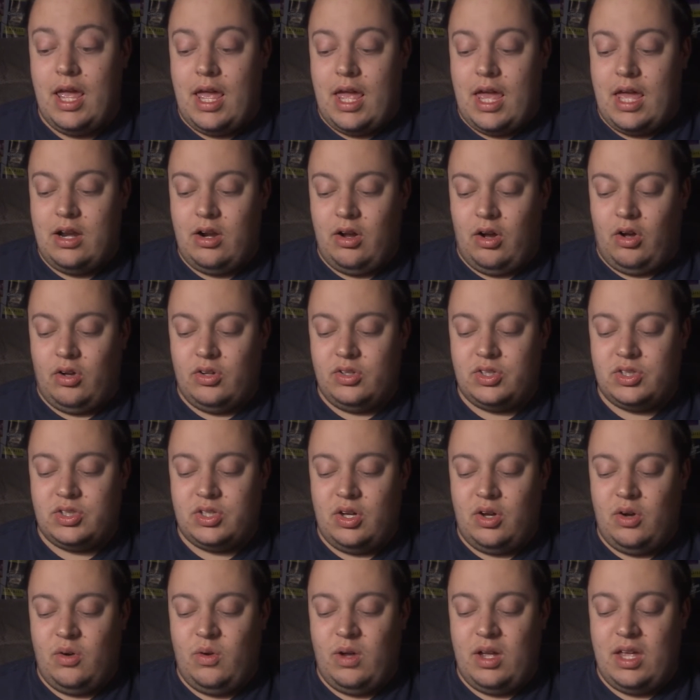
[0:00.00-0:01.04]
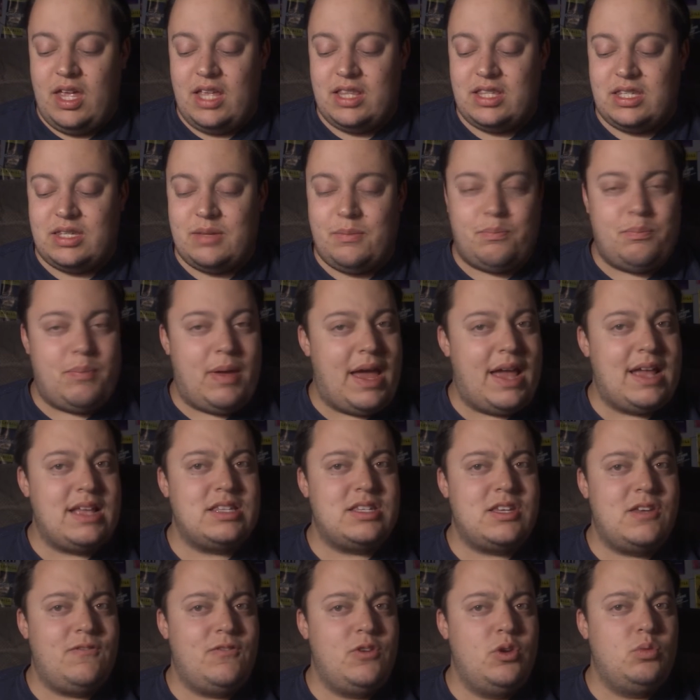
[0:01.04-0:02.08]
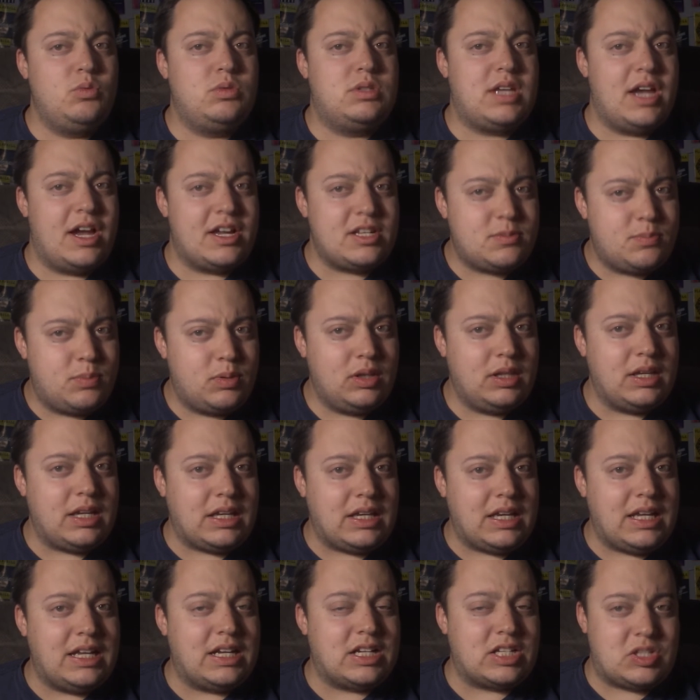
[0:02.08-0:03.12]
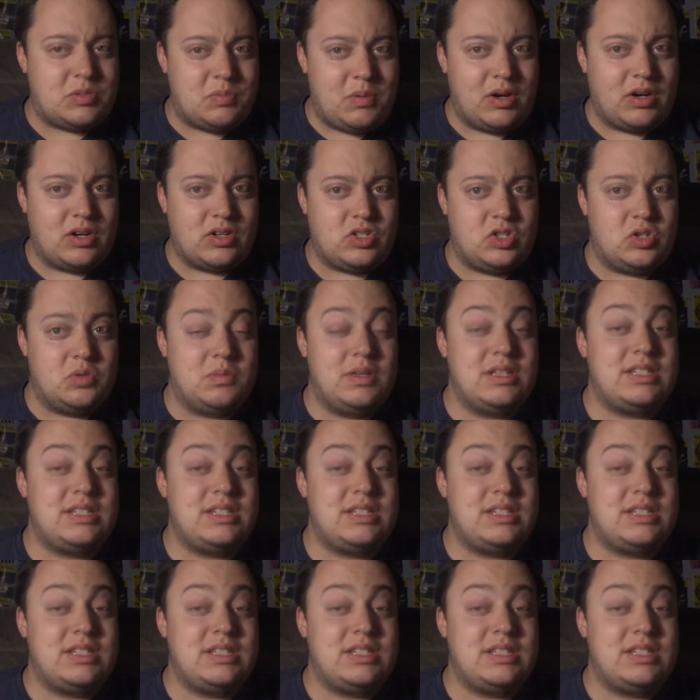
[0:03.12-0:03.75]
And also, it depends if you desperately need a Spiritomb.